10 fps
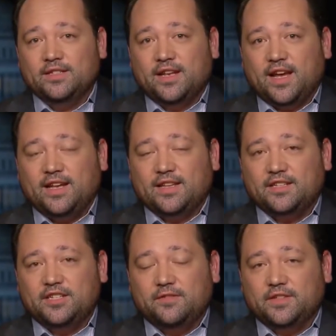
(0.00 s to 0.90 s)
tonight
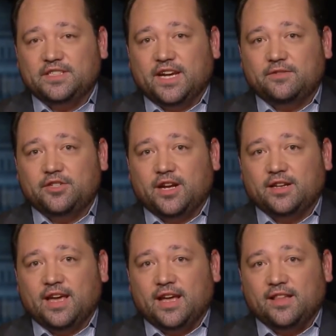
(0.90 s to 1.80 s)
that Chief of Staff
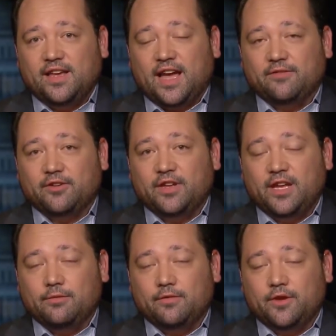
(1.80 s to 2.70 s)
John Kelly, after
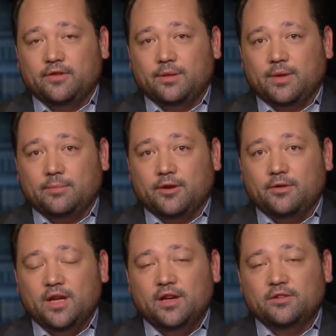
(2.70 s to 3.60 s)
he reviewed the
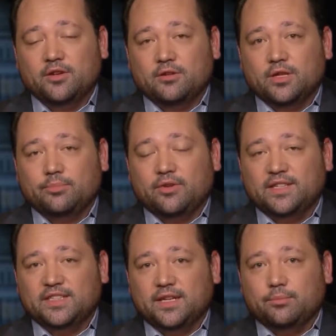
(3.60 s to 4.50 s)
memo, told the
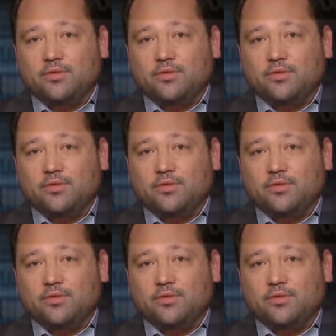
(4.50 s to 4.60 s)
president